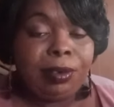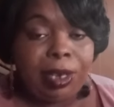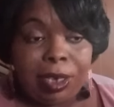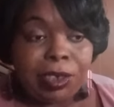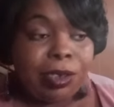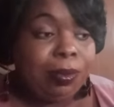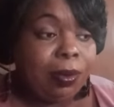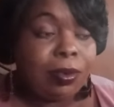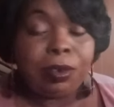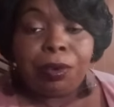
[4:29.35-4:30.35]
then she
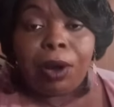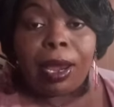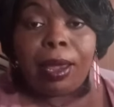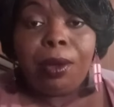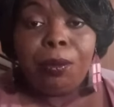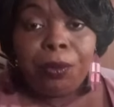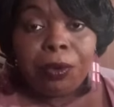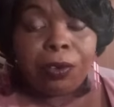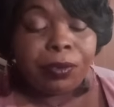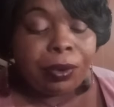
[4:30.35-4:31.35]
wants to cry
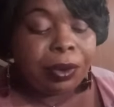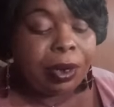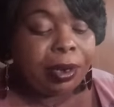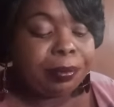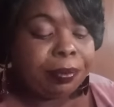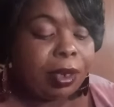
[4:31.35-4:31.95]
wolf. Okay.